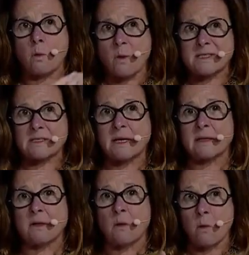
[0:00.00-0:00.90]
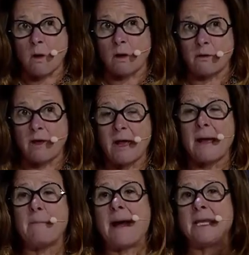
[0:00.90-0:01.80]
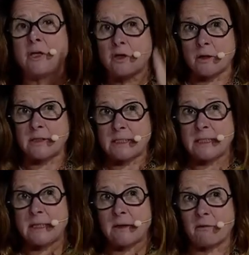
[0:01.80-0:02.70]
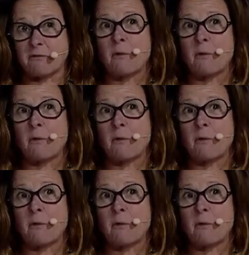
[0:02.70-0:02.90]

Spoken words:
Western world by cutting